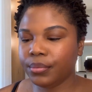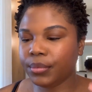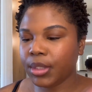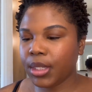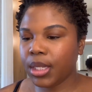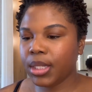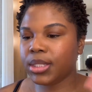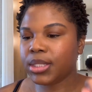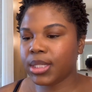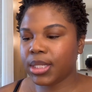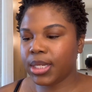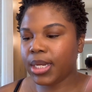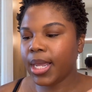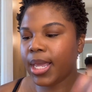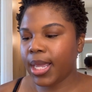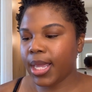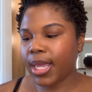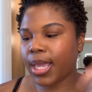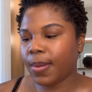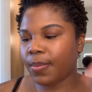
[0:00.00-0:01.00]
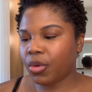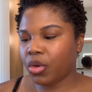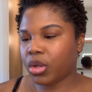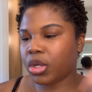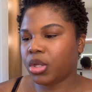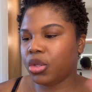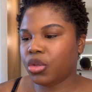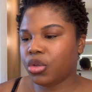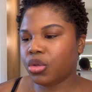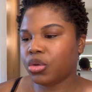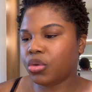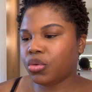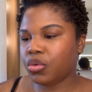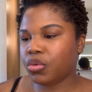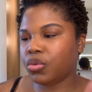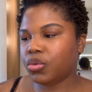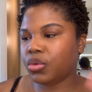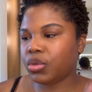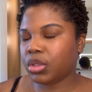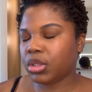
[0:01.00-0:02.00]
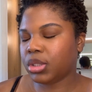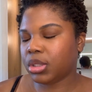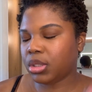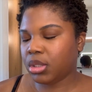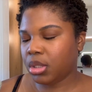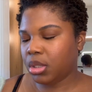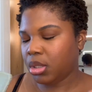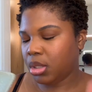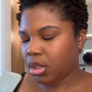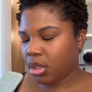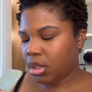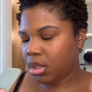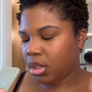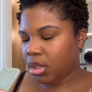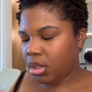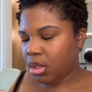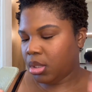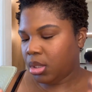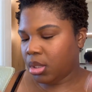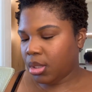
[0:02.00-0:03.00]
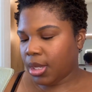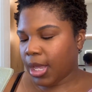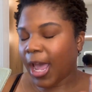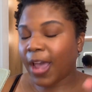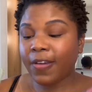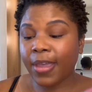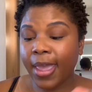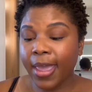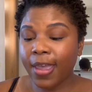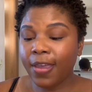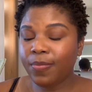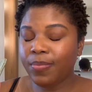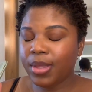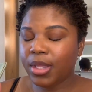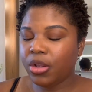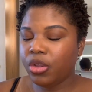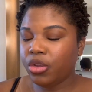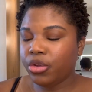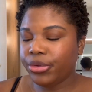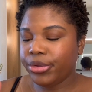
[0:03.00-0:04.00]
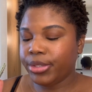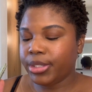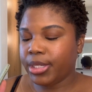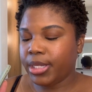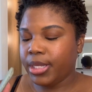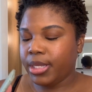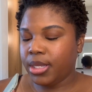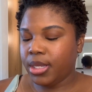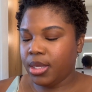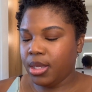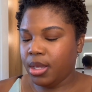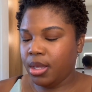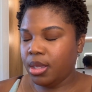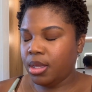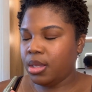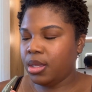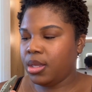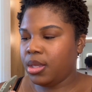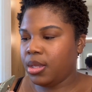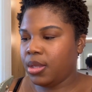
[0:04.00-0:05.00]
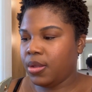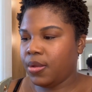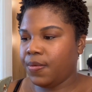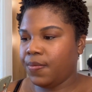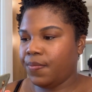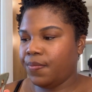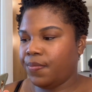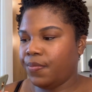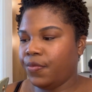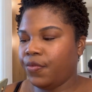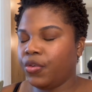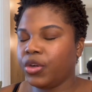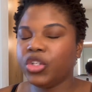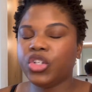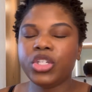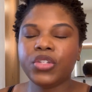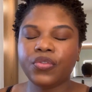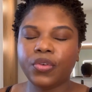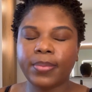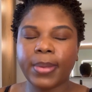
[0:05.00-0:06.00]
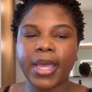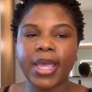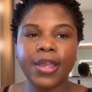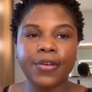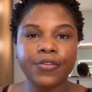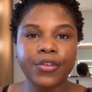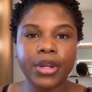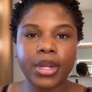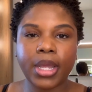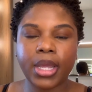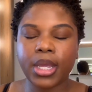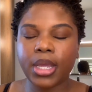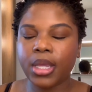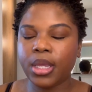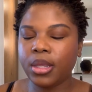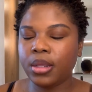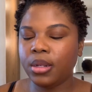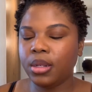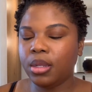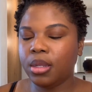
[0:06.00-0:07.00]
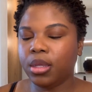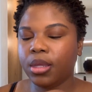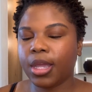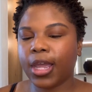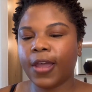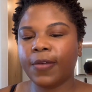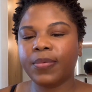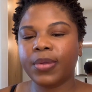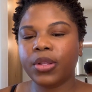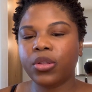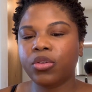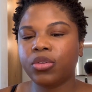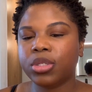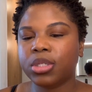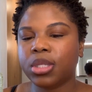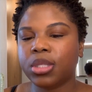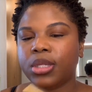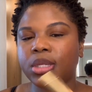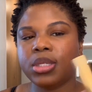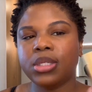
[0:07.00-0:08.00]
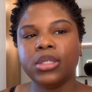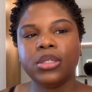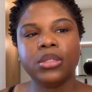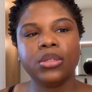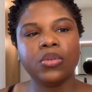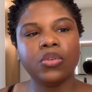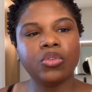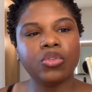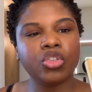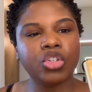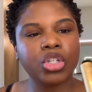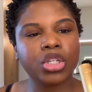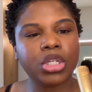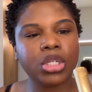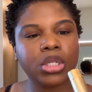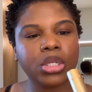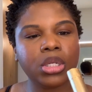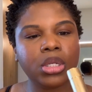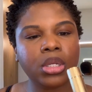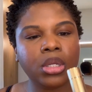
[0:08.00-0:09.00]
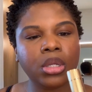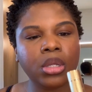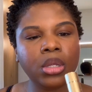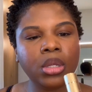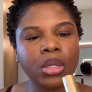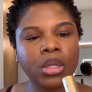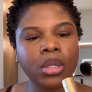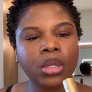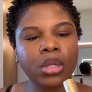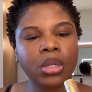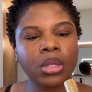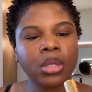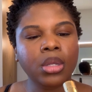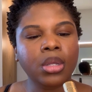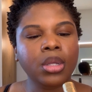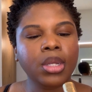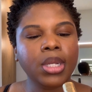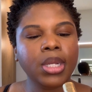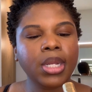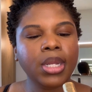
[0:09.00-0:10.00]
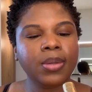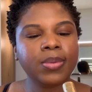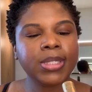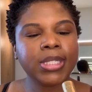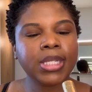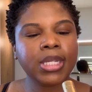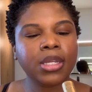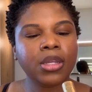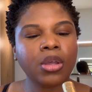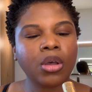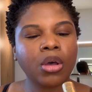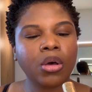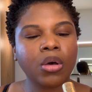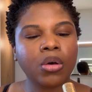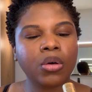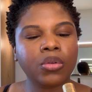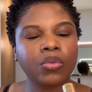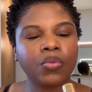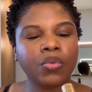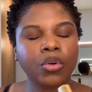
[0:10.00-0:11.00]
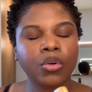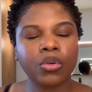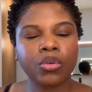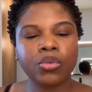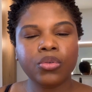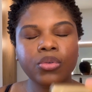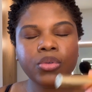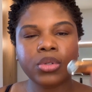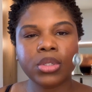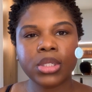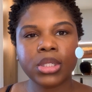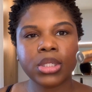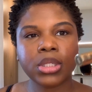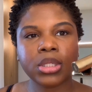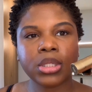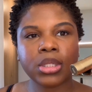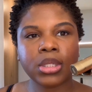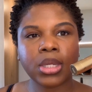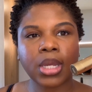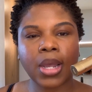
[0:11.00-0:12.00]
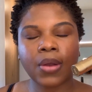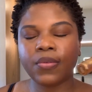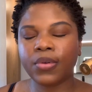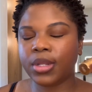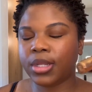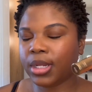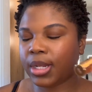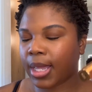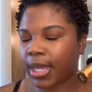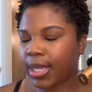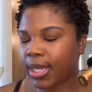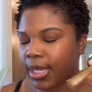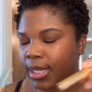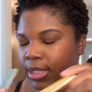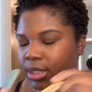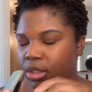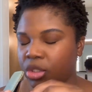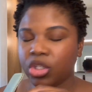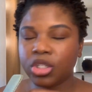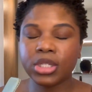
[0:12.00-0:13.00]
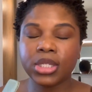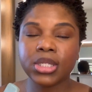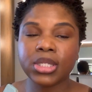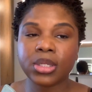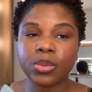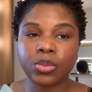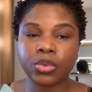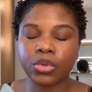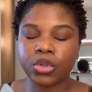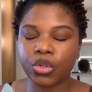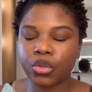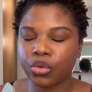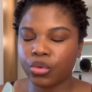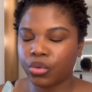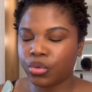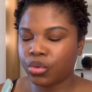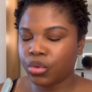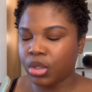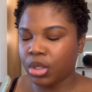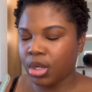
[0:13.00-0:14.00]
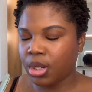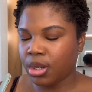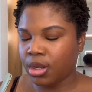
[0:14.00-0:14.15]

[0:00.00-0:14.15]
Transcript: And today I'm gonna use, I have been using, for my everyday look, I've been using this Gucci lipstick called Rose. I really like it. It's just a simple nude.